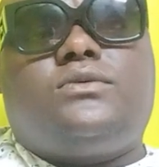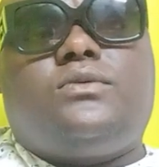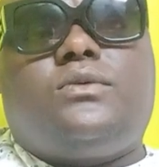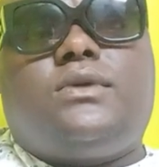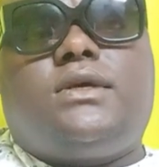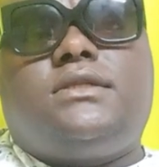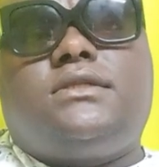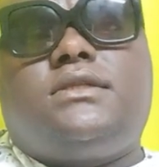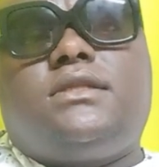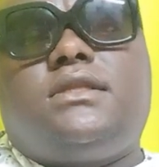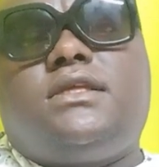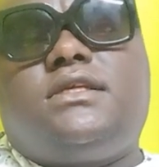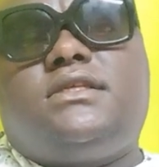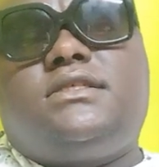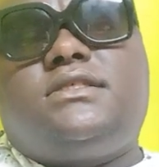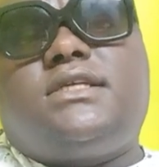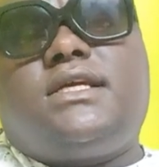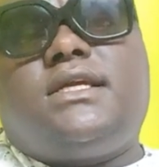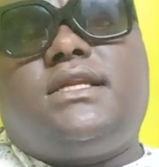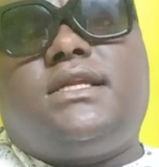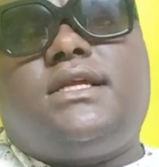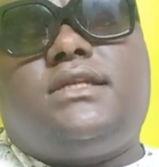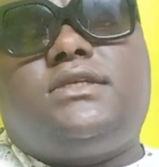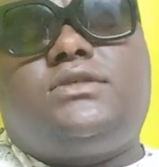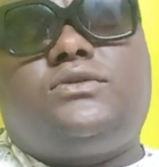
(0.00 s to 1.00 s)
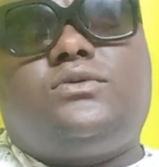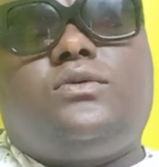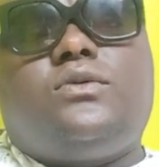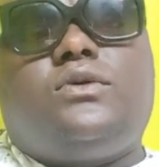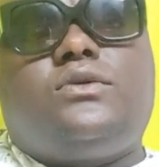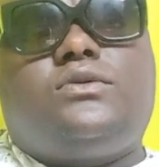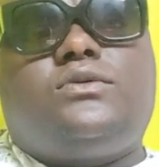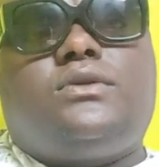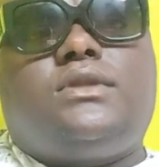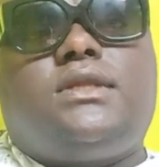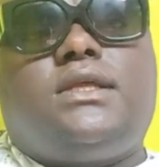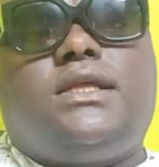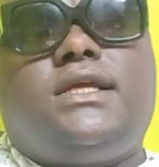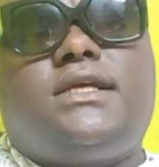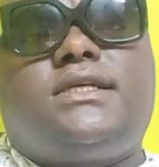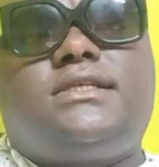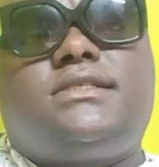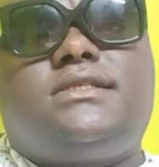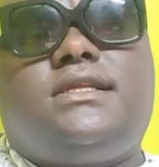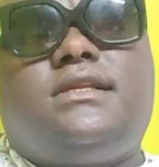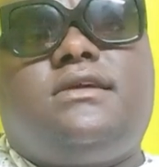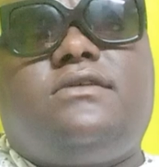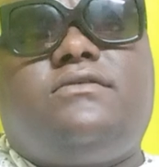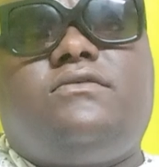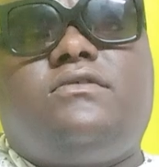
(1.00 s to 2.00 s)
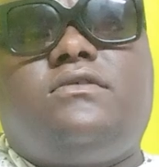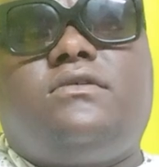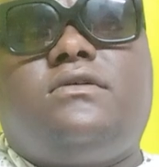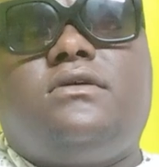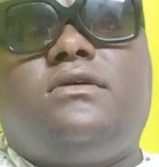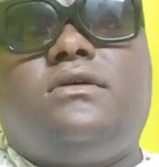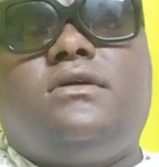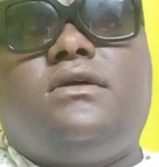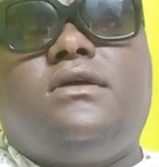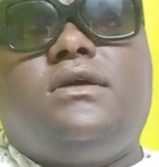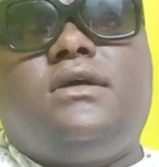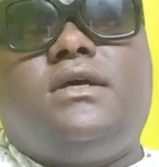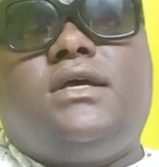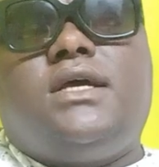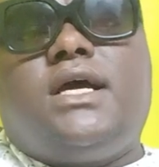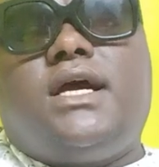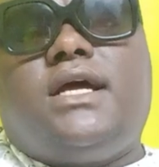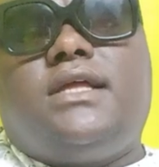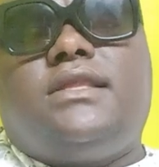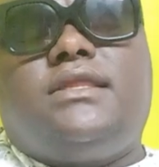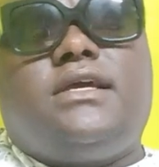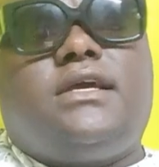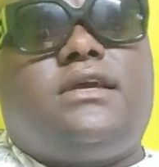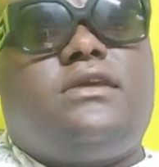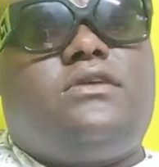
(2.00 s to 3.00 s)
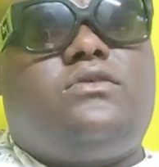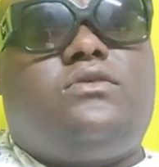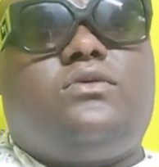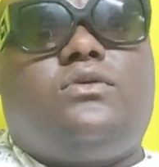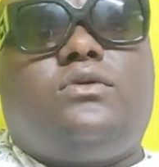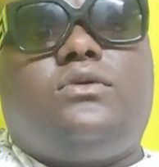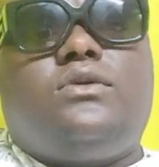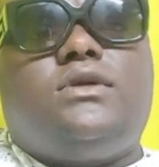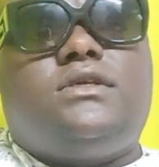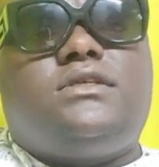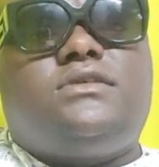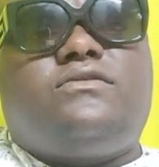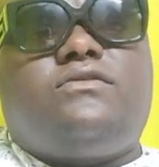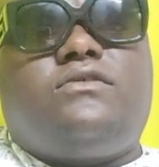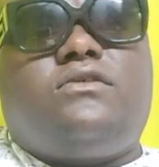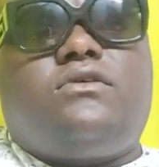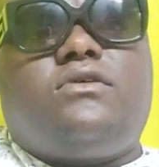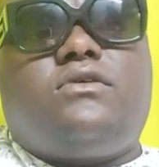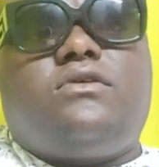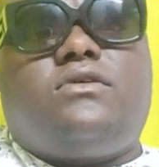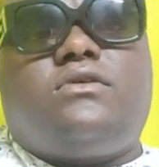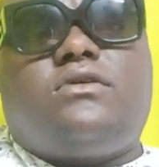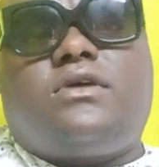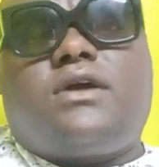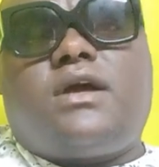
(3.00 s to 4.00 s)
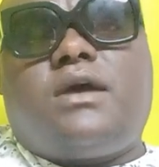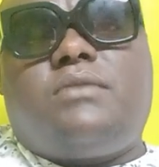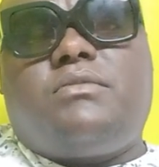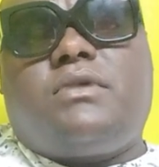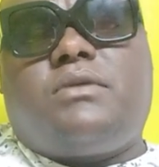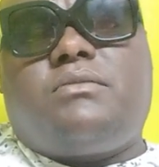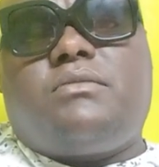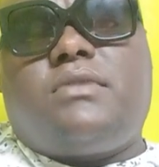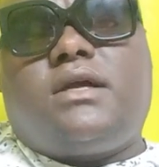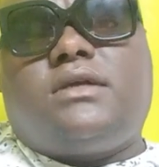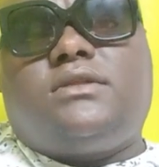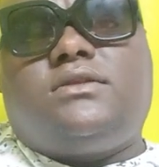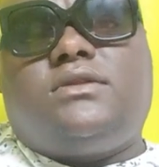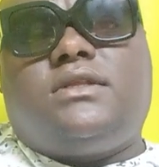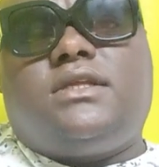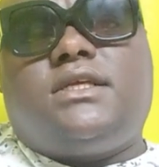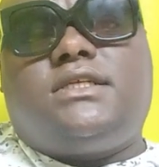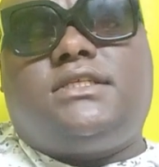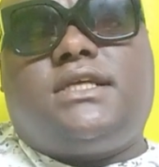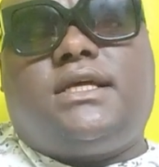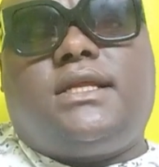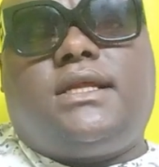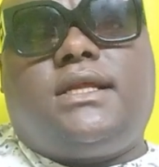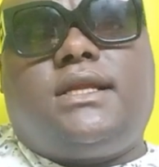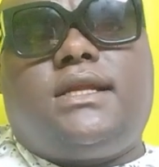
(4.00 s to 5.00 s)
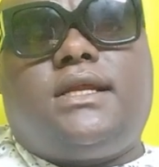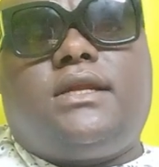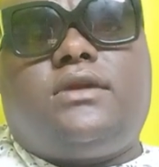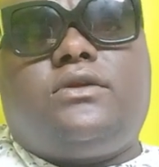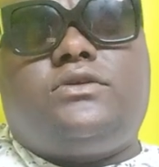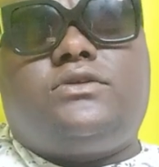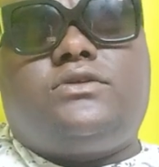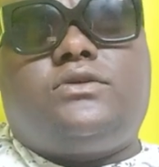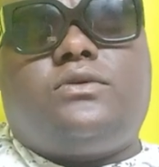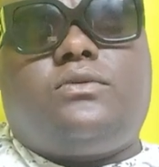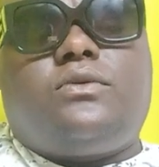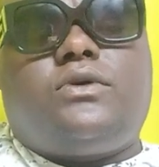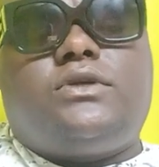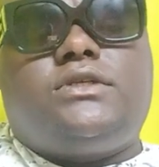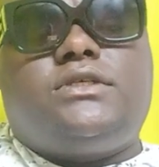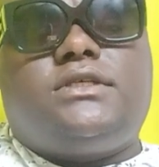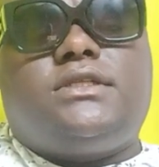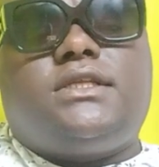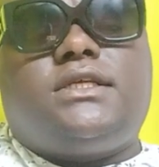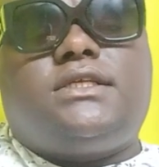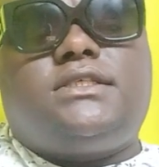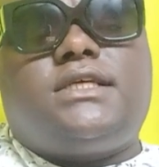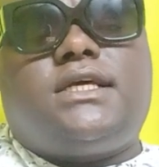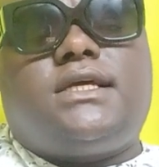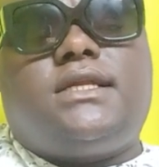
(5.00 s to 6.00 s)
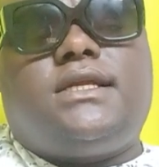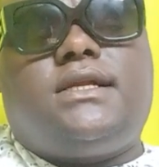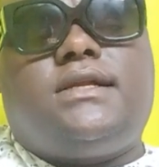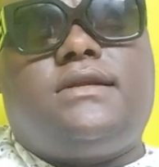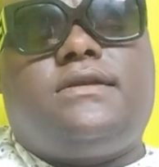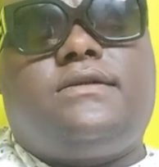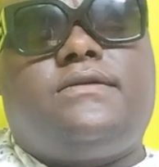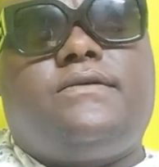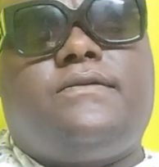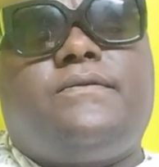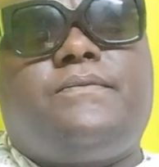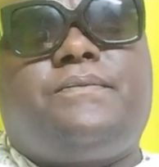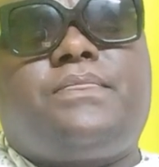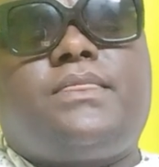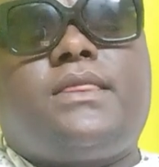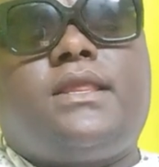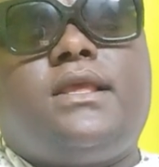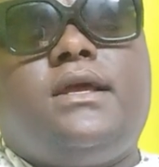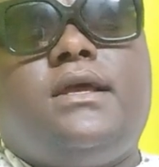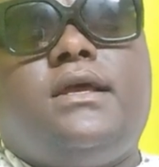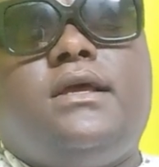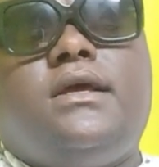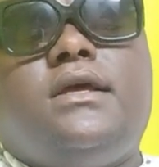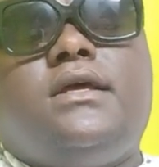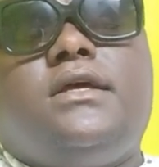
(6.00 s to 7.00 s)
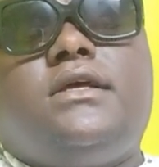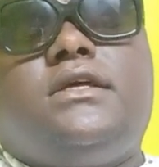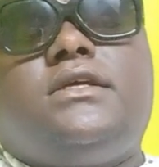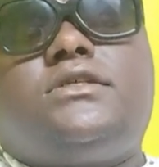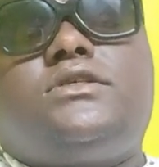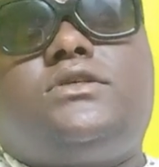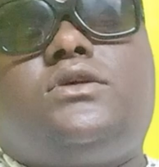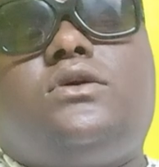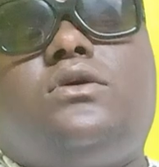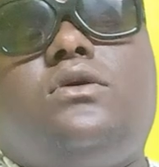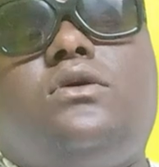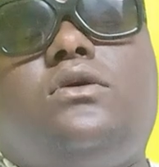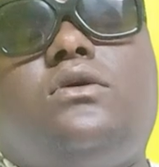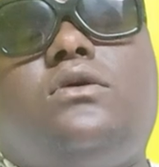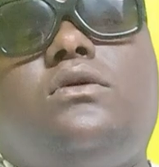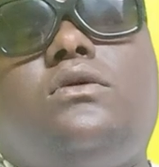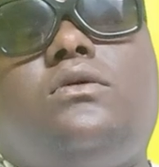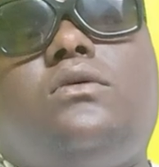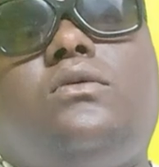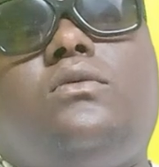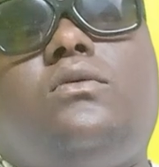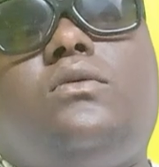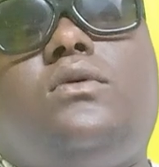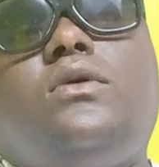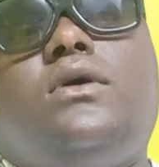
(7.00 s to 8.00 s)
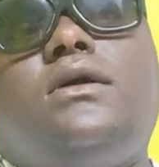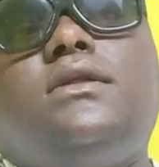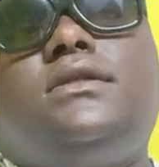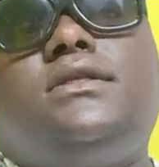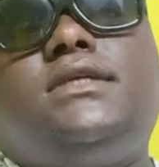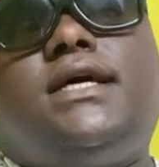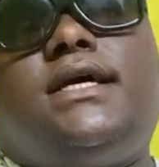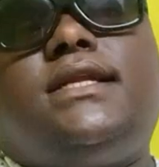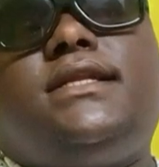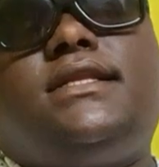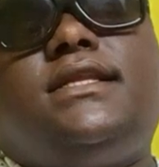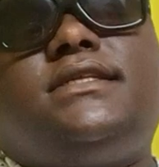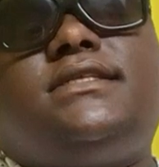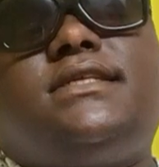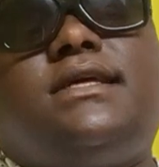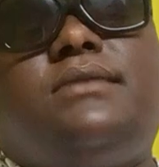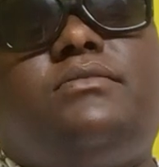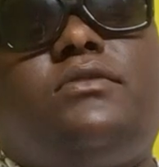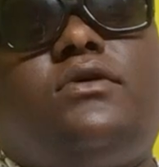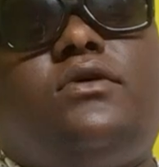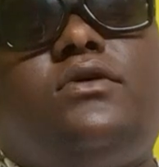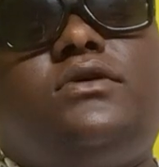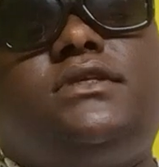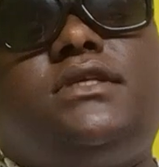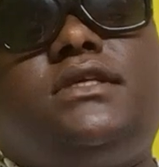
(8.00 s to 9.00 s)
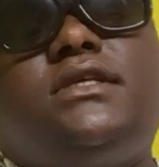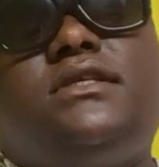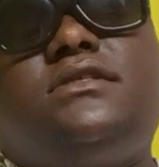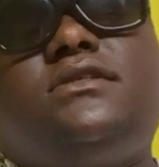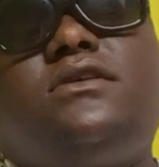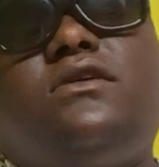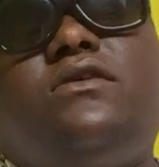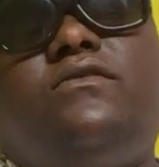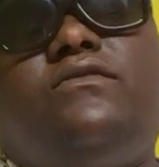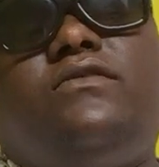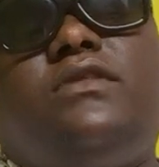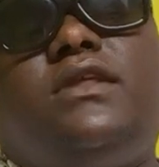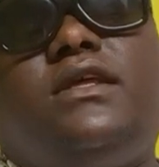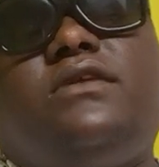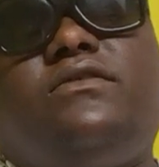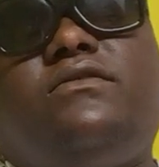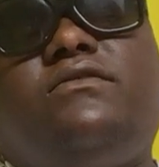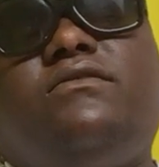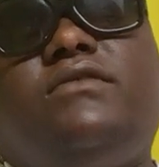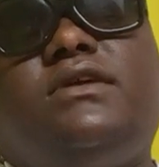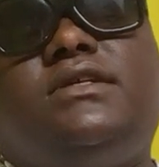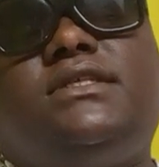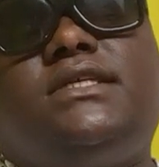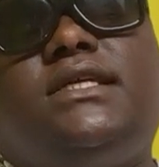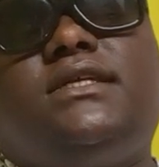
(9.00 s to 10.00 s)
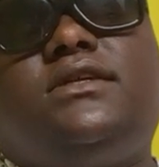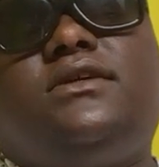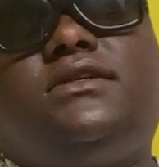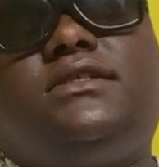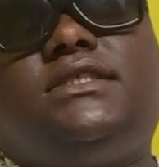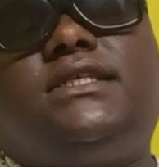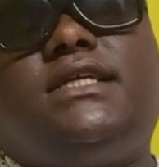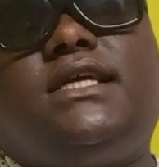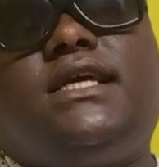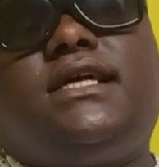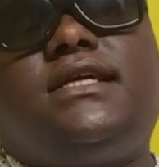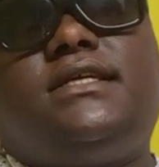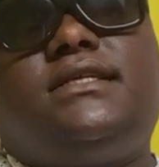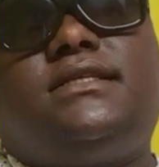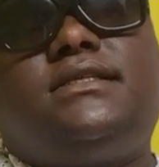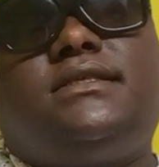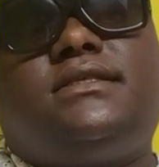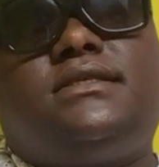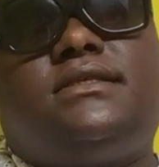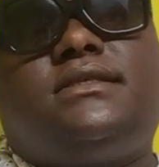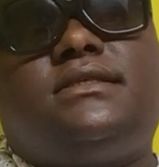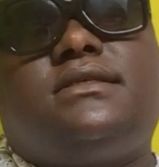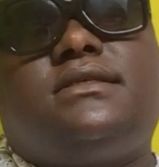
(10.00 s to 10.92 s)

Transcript: We want this channel to go to the next level and thank you always for coming back to the channel and also watching the channel. So what are the some causes of the vaginal tears?